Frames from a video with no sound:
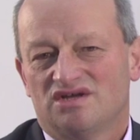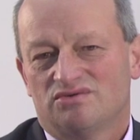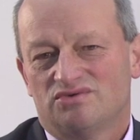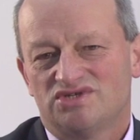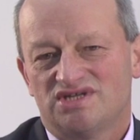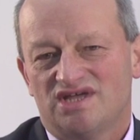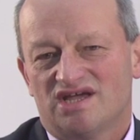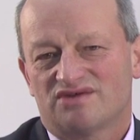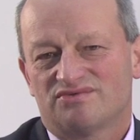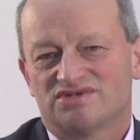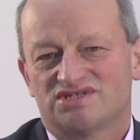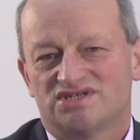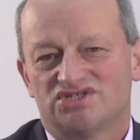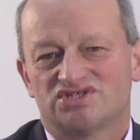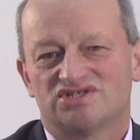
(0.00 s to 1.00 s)
with the
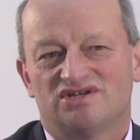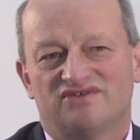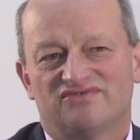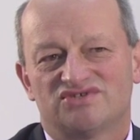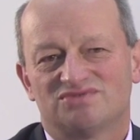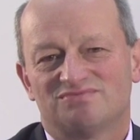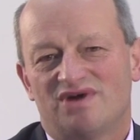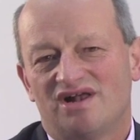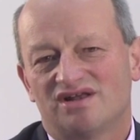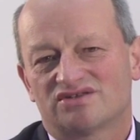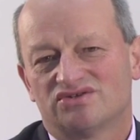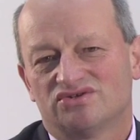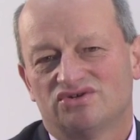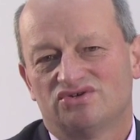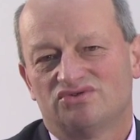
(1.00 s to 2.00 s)
acquisition of
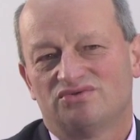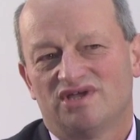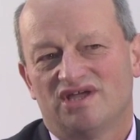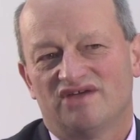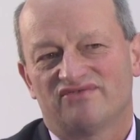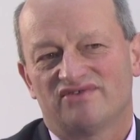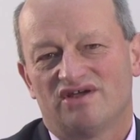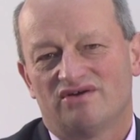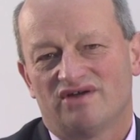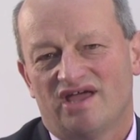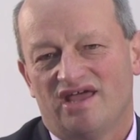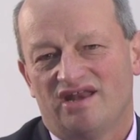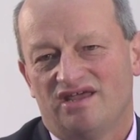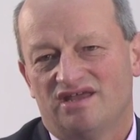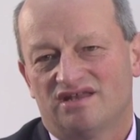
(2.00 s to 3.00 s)
Gemalto, we have now
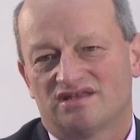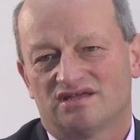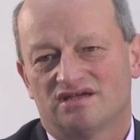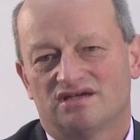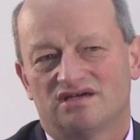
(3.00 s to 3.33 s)
added